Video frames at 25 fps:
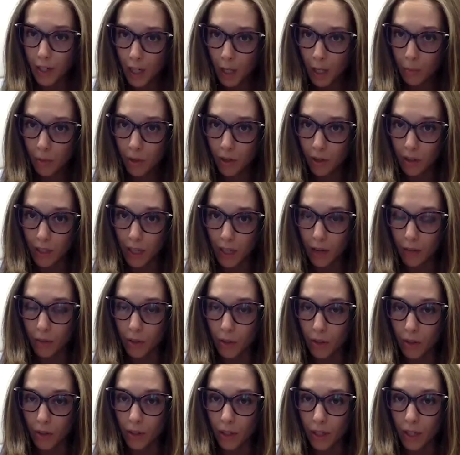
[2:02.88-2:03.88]
deeper
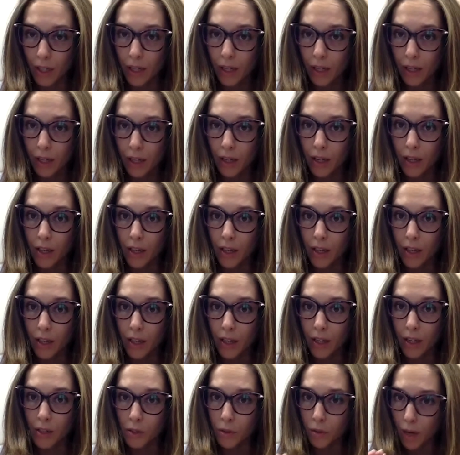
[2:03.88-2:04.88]
level,
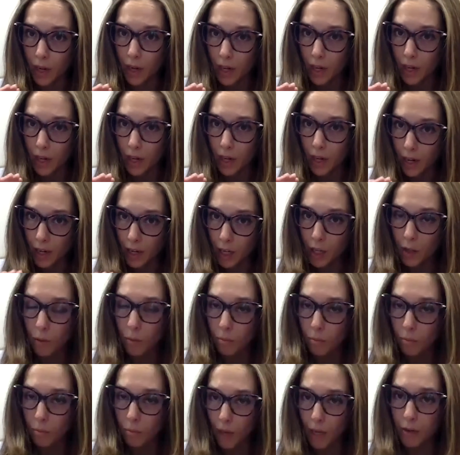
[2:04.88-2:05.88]
is there any
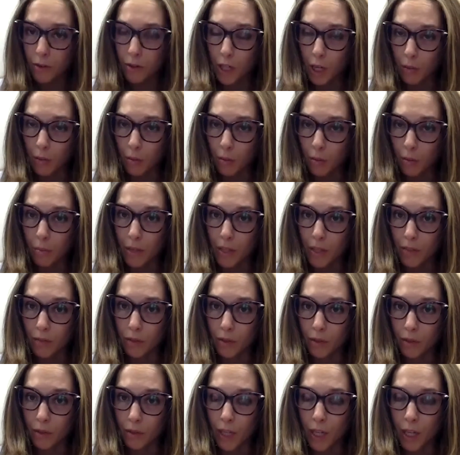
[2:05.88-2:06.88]
microscopic bits of
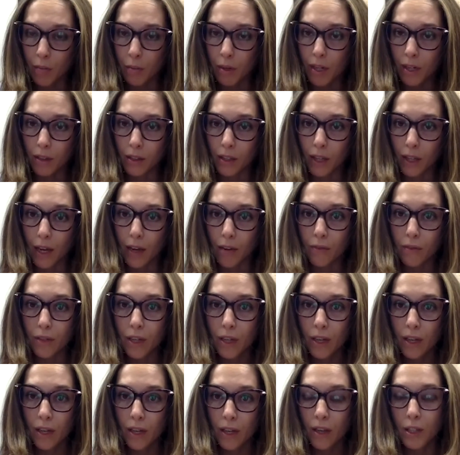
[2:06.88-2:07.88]
leukemia left, is
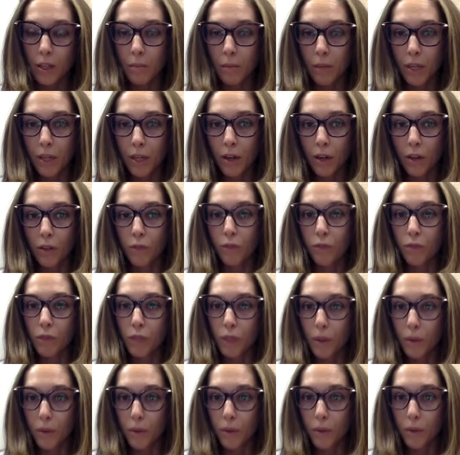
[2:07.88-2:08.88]
something called flow
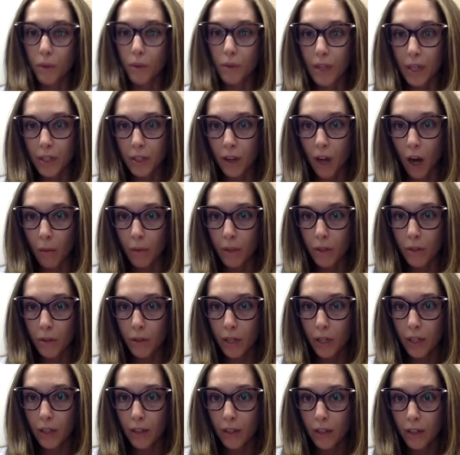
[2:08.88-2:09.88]
cytometry,
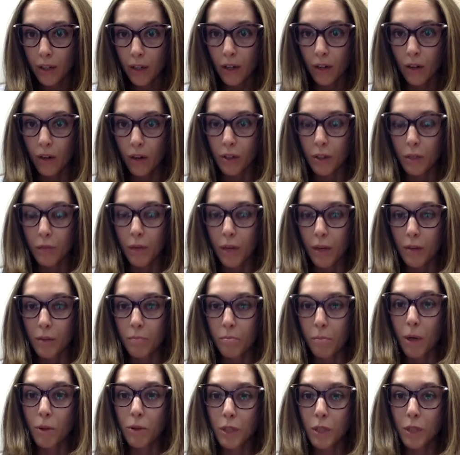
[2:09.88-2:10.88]
or sometimes
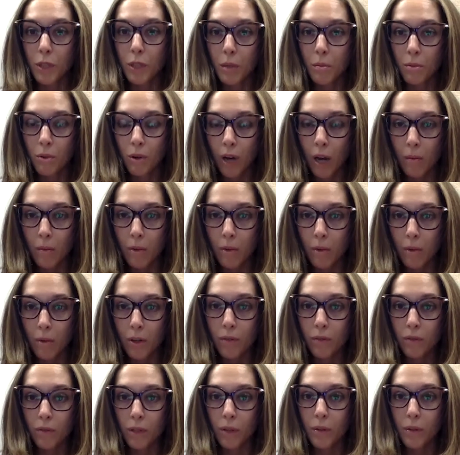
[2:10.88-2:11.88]
multi-parameter flow
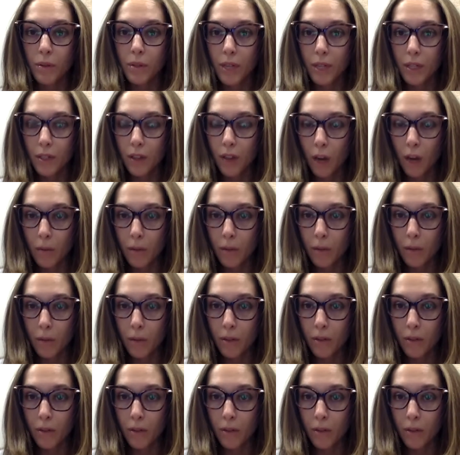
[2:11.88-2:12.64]
cytometry,